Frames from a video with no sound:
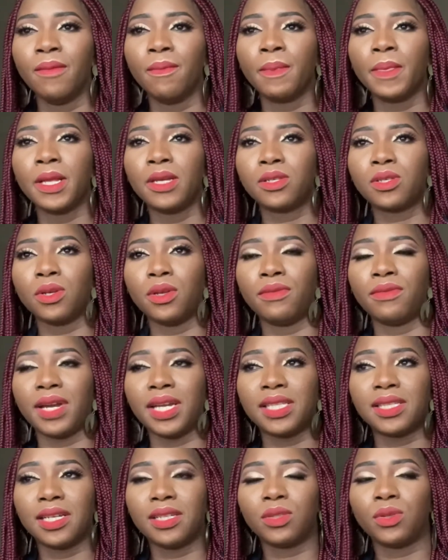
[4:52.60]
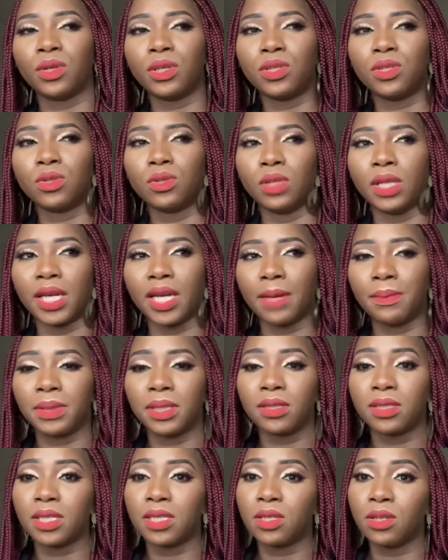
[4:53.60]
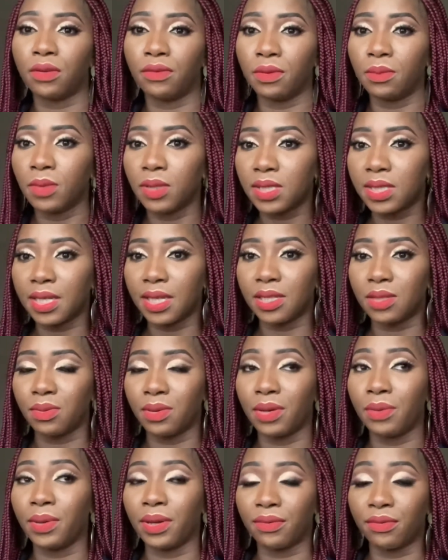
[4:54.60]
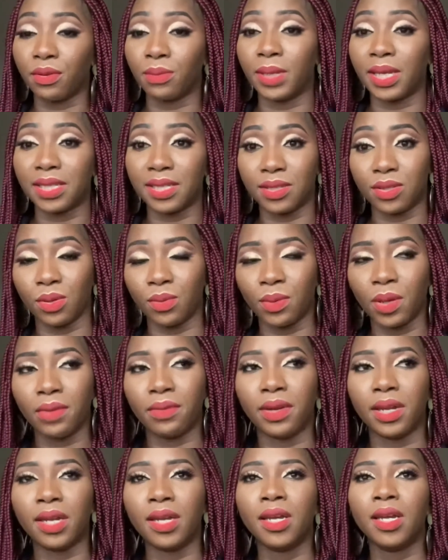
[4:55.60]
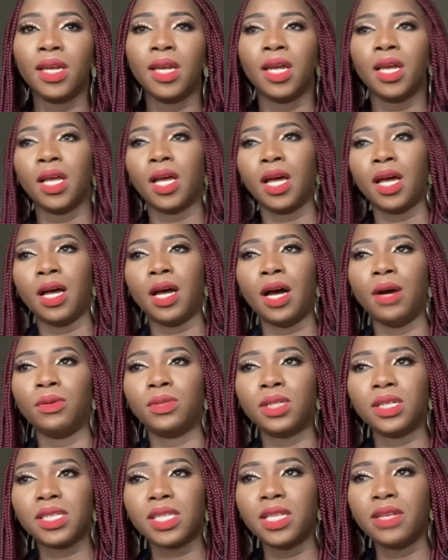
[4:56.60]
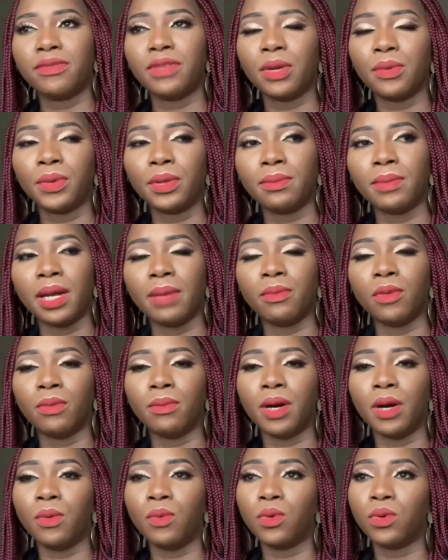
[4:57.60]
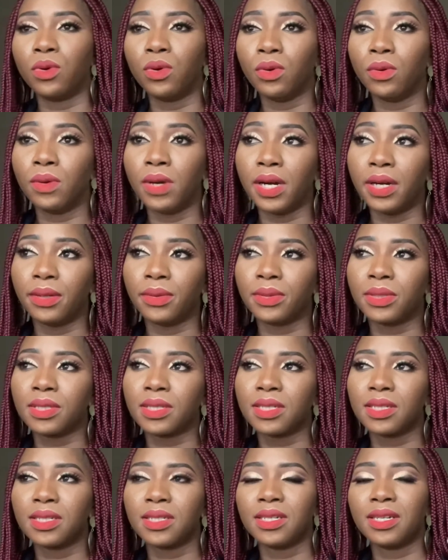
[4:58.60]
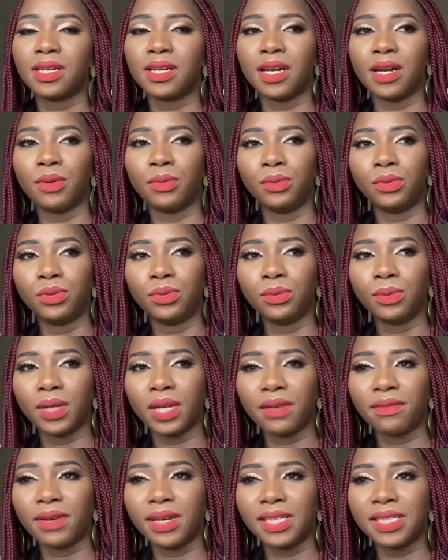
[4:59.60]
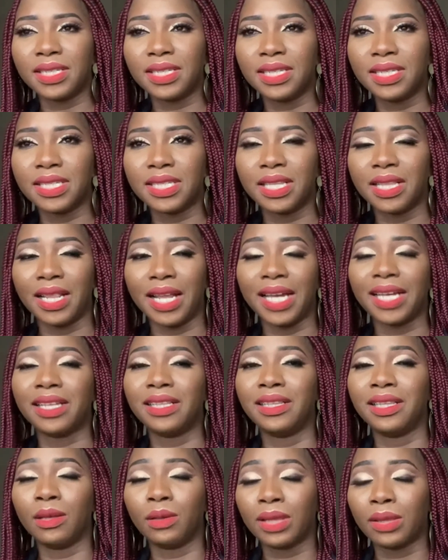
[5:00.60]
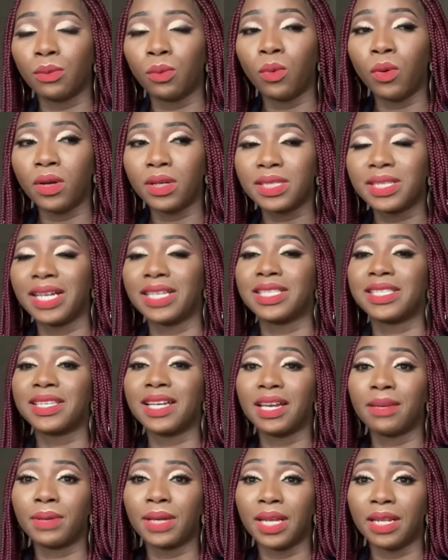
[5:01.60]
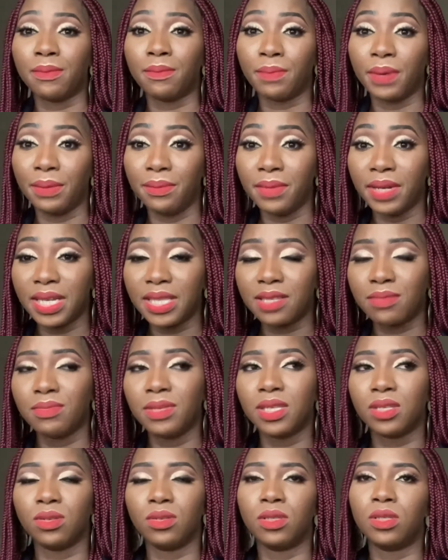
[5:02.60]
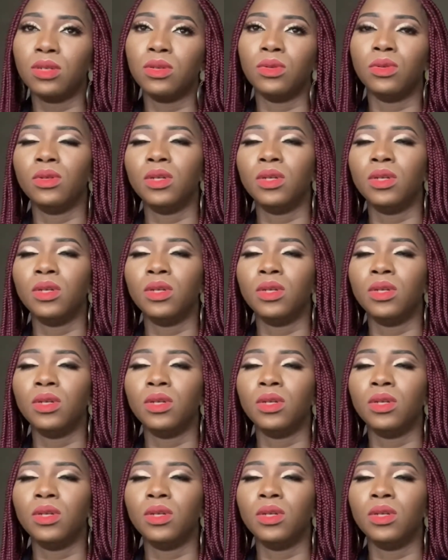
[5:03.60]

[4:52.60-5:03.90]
So if I intend going to the capital city of Imo State, where we are from, that is Owerri, I'll just leave them with my mom. I will go out, I will do whatever it is, like the ones that time can permit me to do,